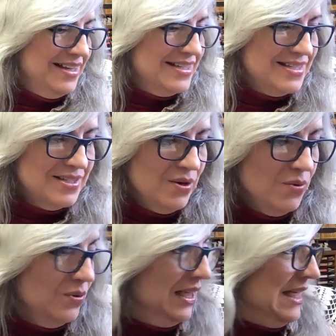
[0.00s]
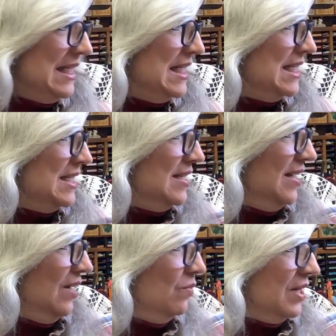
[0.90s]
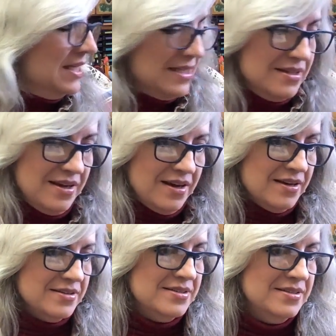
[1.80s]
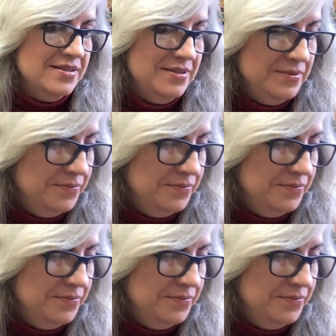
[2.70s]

So let's see, what's next?